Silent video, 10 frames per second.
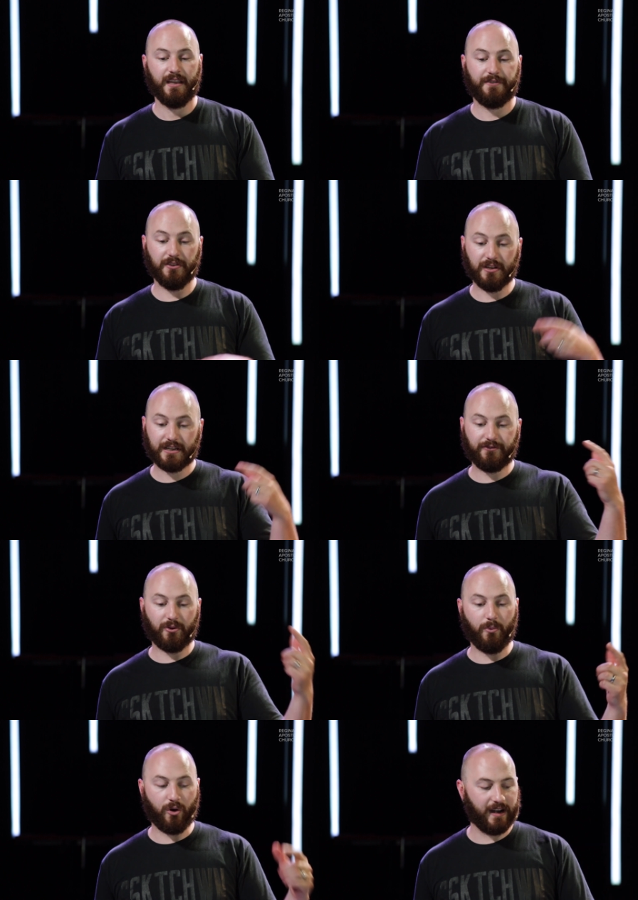If you're looking for
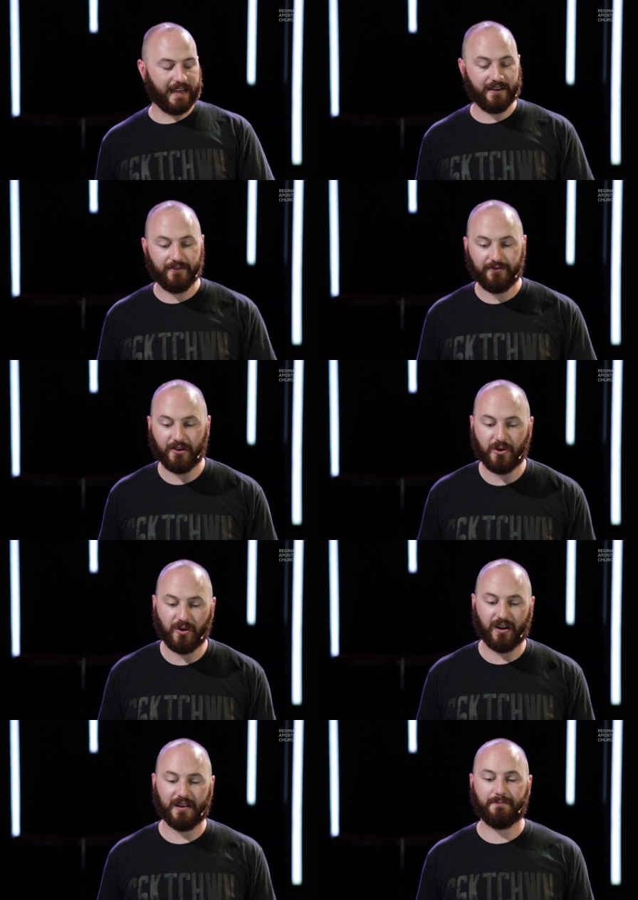more info
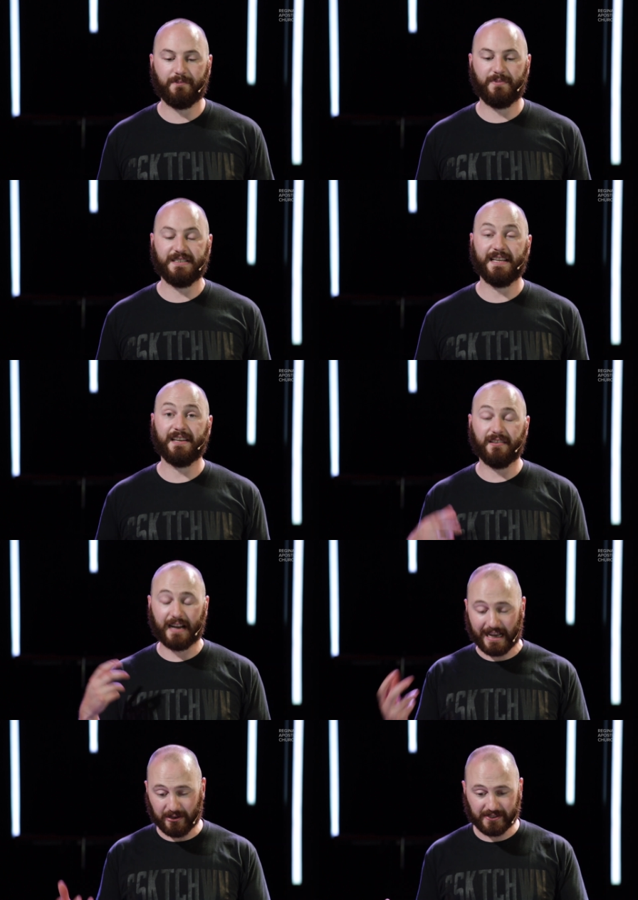on particular
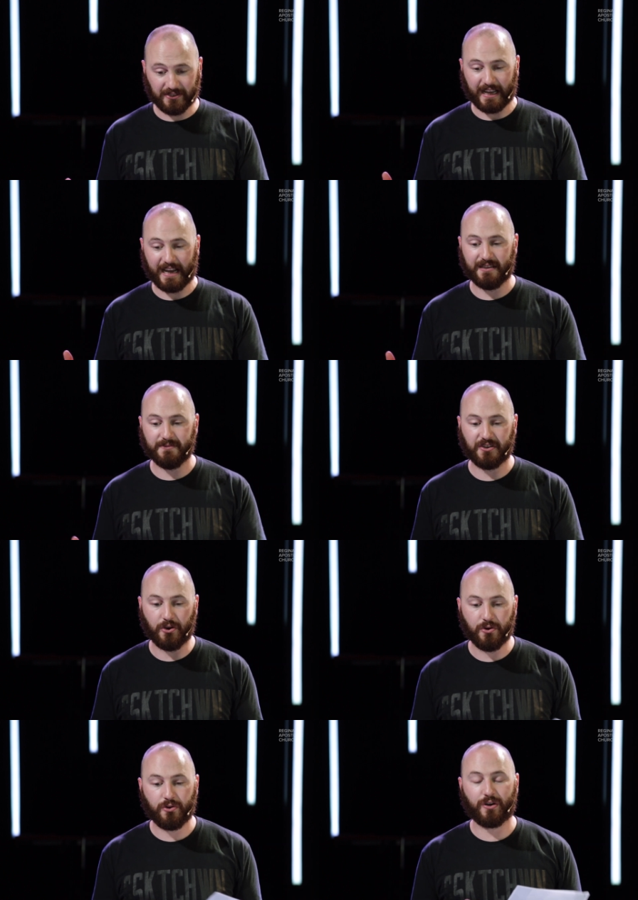household items,
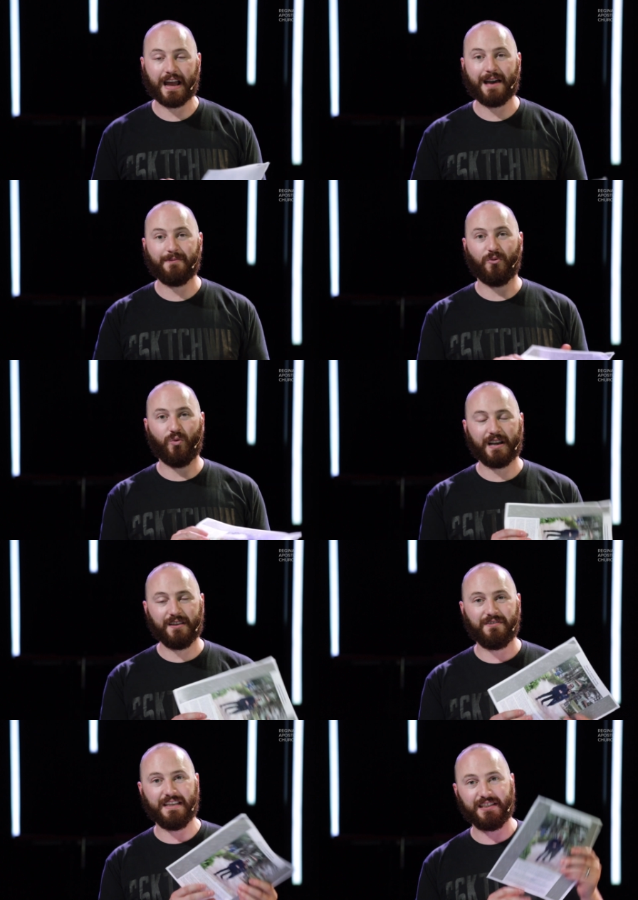go grab one
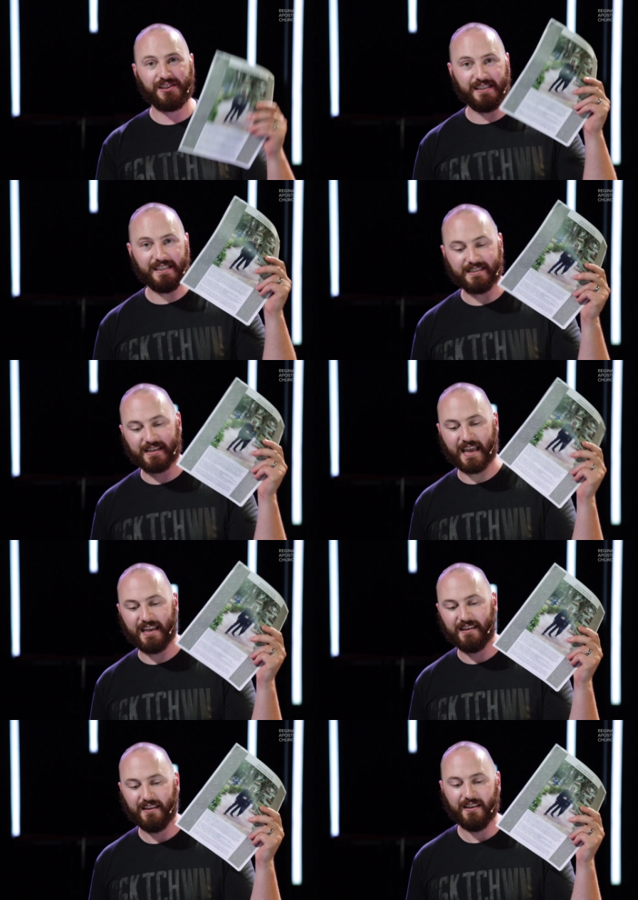of these sheets,
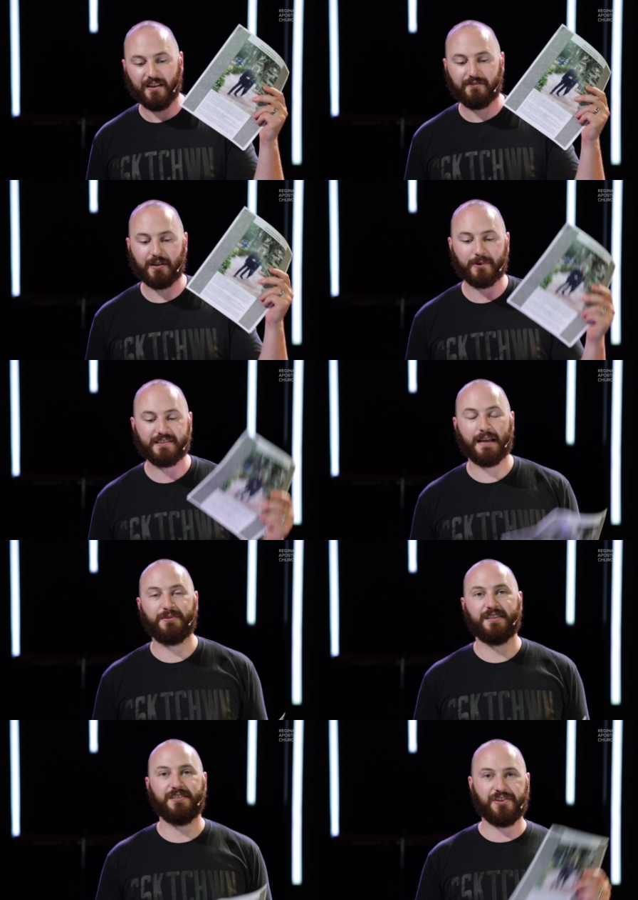okay? From
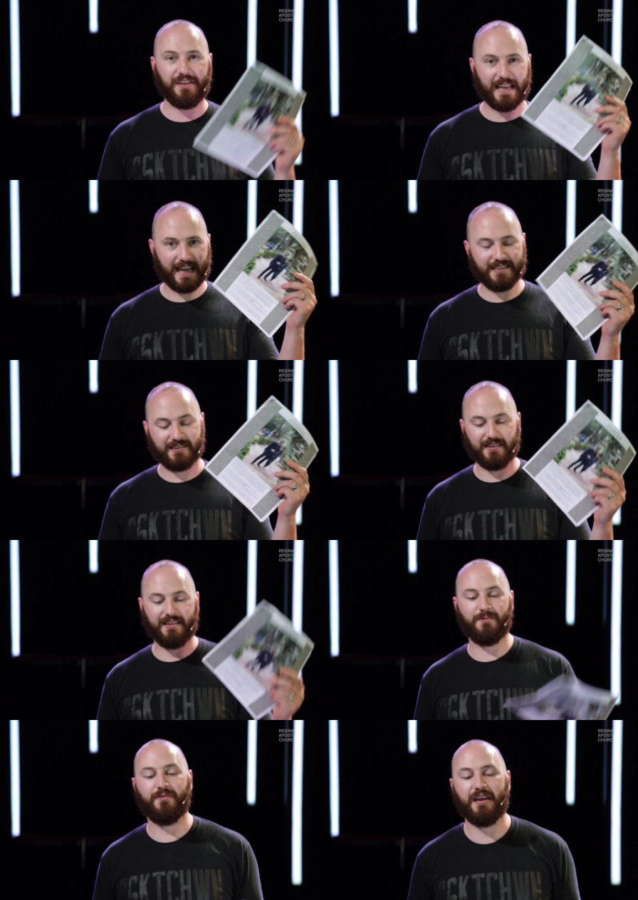reception, Judy has
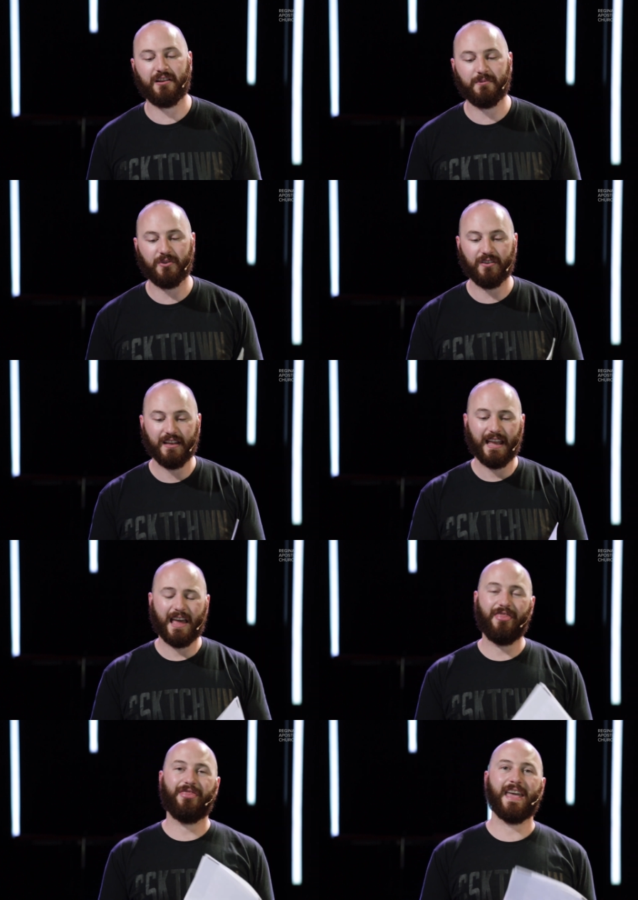them available.
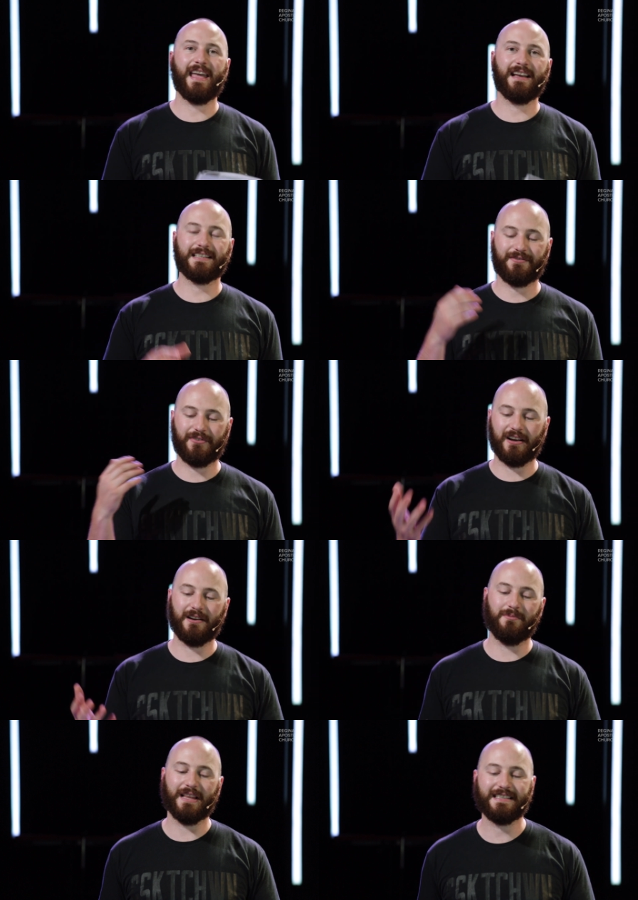And thanks
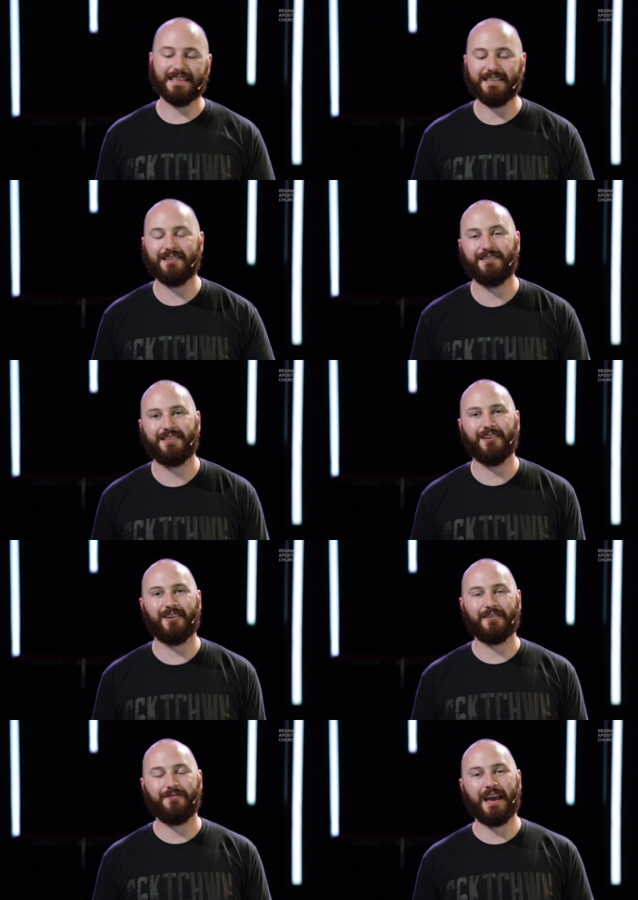for blessing the
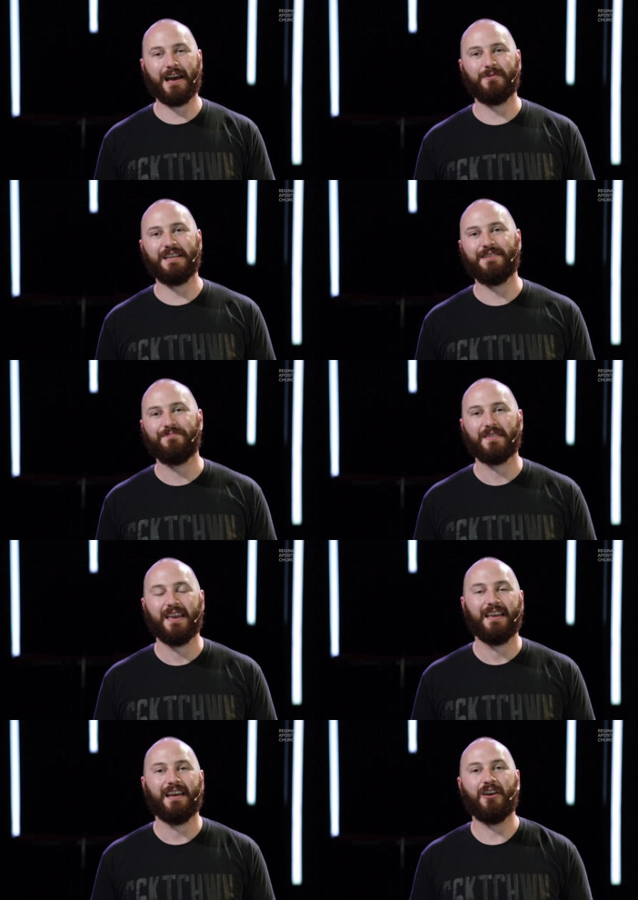DeLong family.
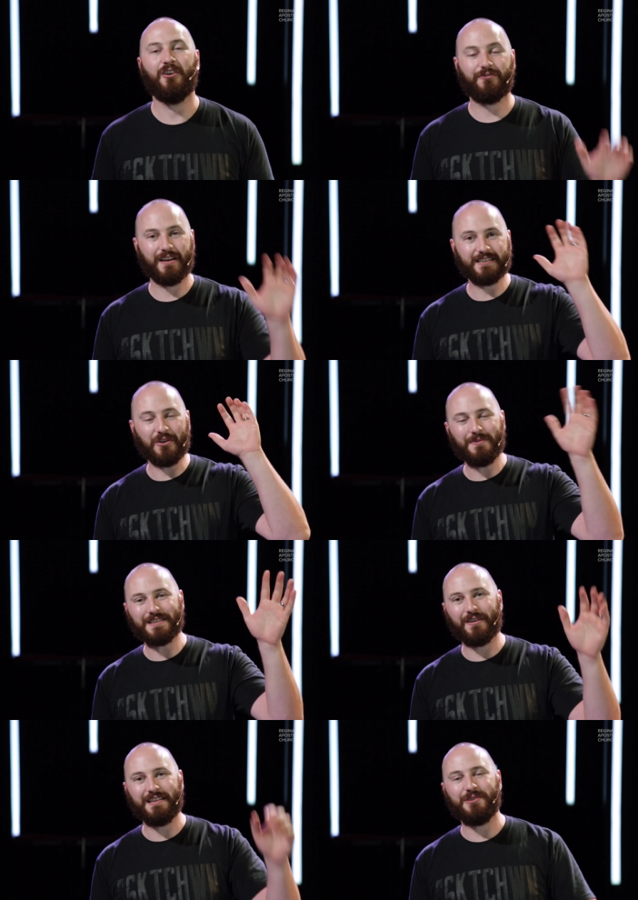I hope, friends, I hope this
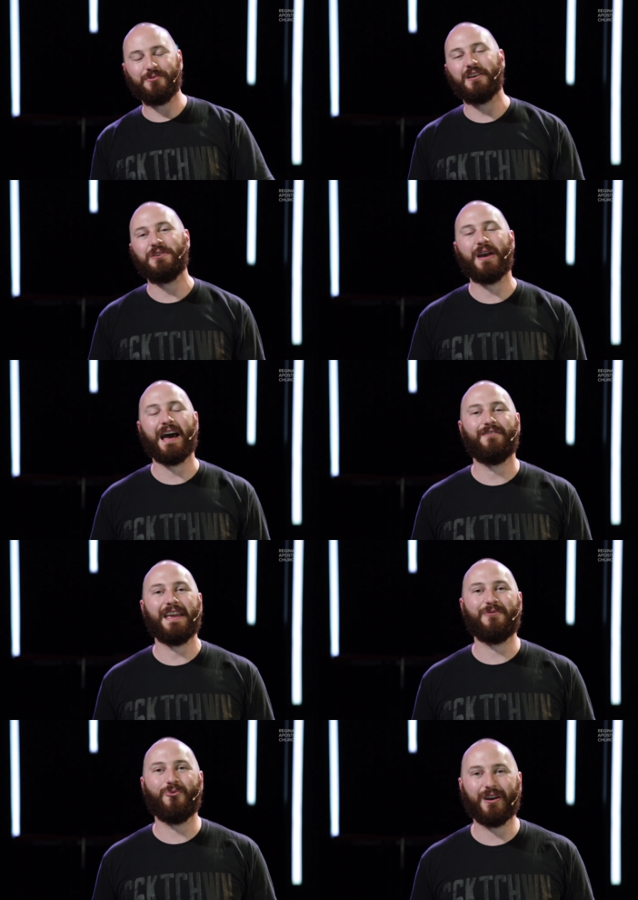finds you well. You have
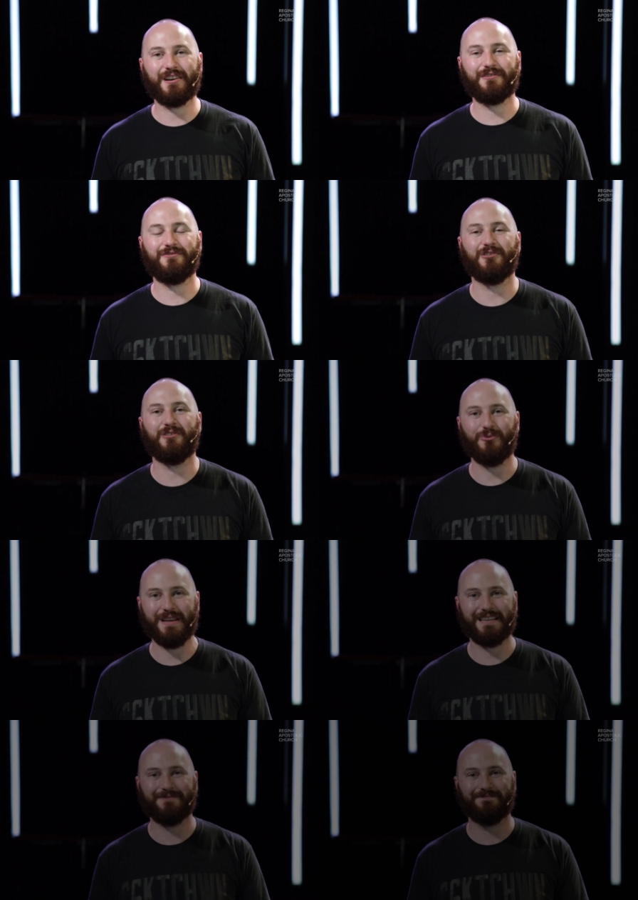a wonderful
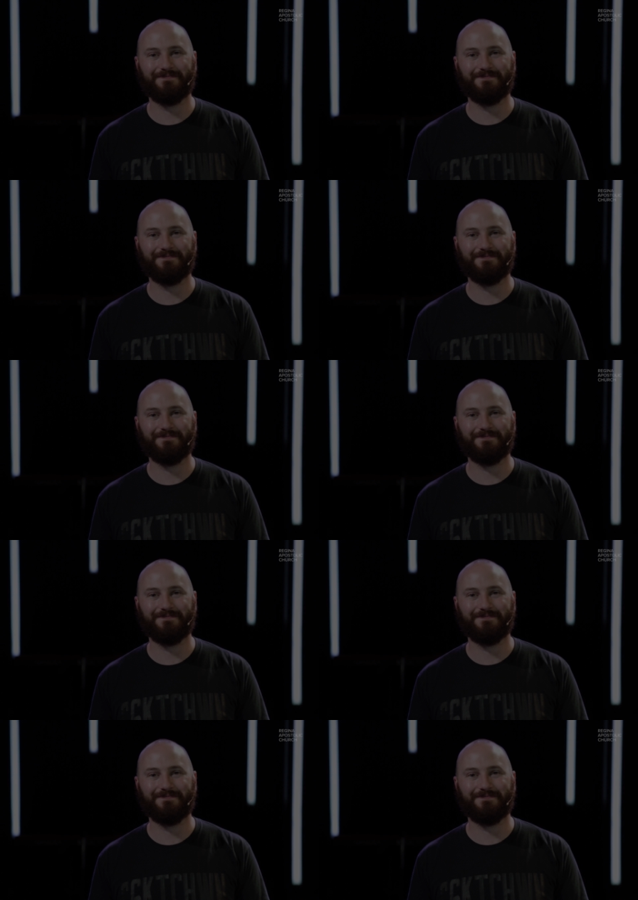week.